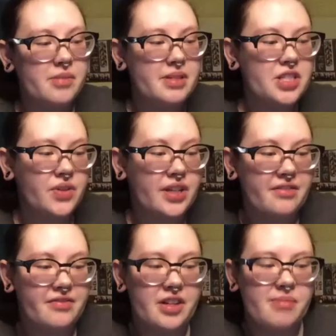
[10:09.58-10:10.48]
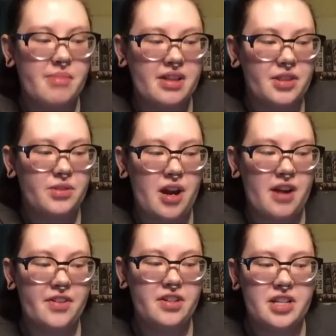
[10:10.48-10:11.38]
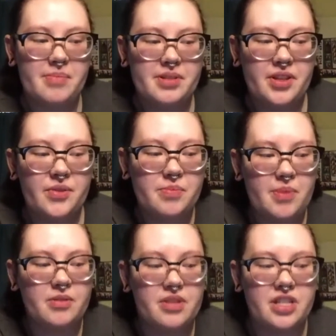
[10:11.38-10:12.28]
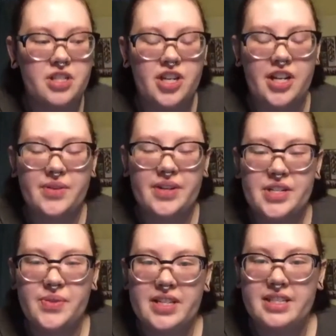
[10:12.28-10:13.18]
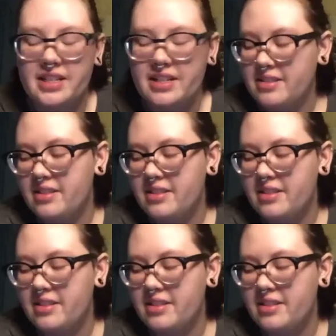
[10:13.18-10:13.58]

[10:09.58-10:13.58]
doing it for a month. Our first episode was posted January 26th.